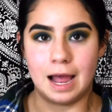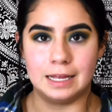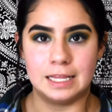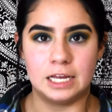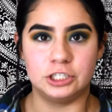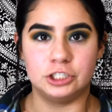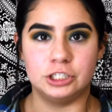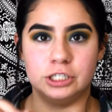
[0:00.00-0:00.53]

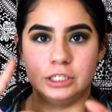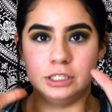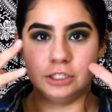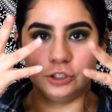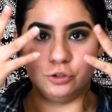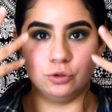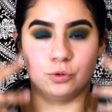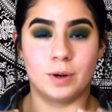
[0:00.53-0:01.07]

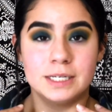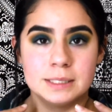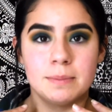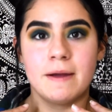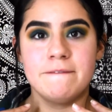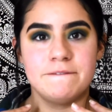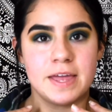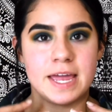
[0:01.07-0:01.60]
eyelashes, do the rest of
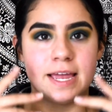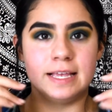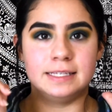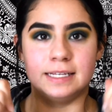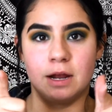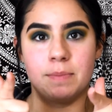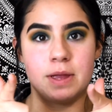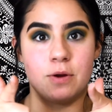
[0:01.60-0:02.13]
my
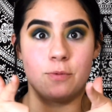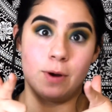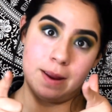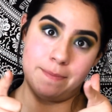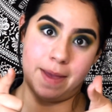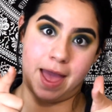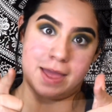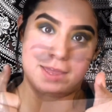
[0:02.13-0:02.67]
face, and I'll be
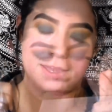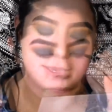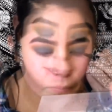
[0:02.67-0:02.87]
right back.